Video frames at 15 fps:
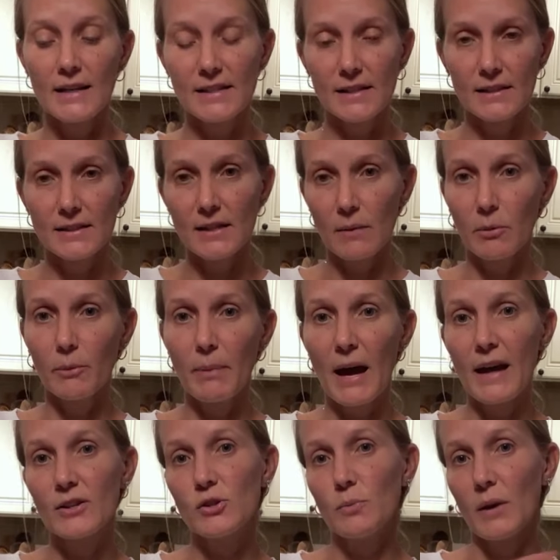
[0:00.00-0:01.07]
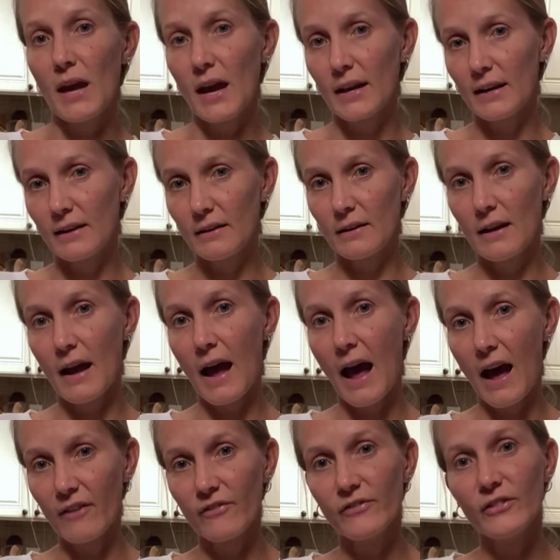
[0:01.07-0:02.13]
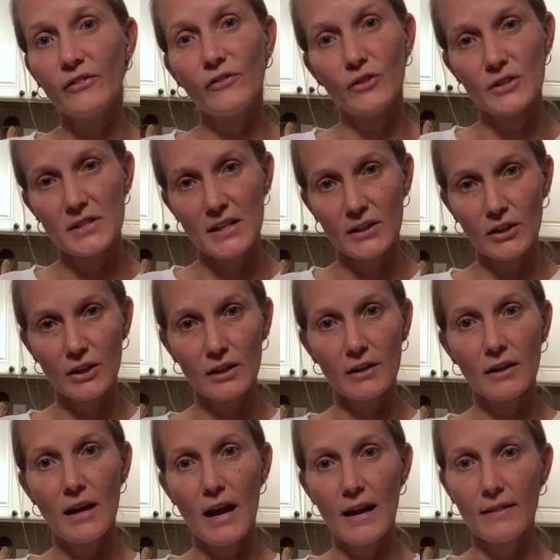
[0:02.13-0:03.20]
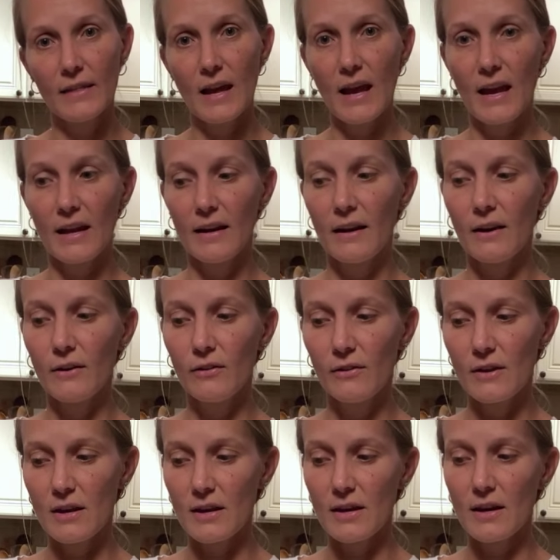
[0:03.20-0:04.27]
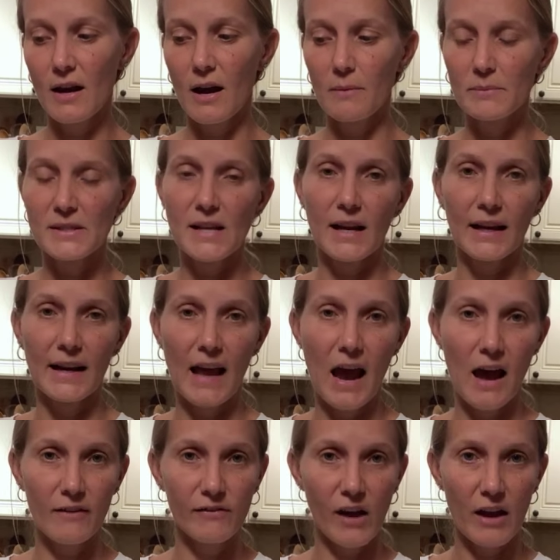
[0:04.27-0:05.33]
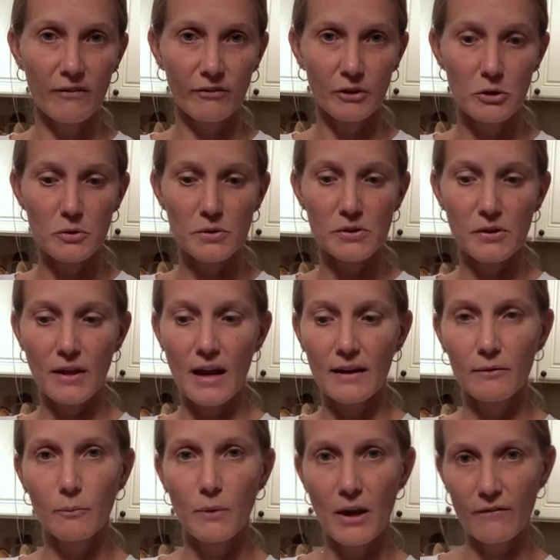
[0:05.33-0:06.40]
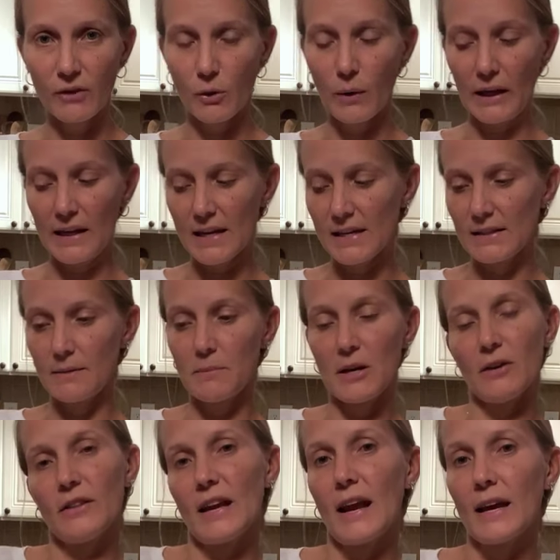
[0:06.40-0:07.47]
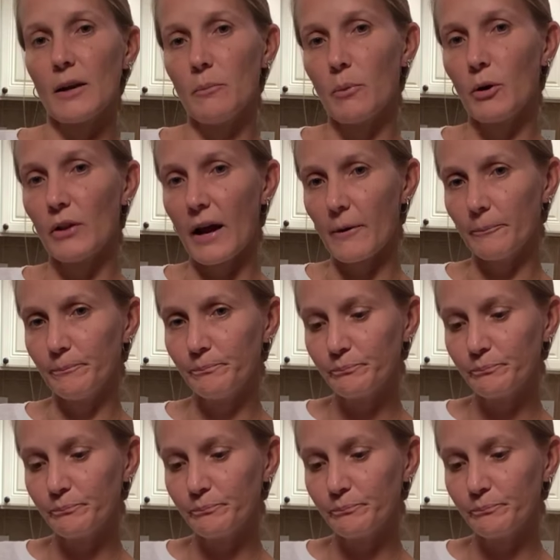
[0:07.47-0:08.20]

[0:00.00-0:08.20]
I did a double batch. We had it half for dinner and then the um, second half I froze so that we have a quick easy meal that I can pull out.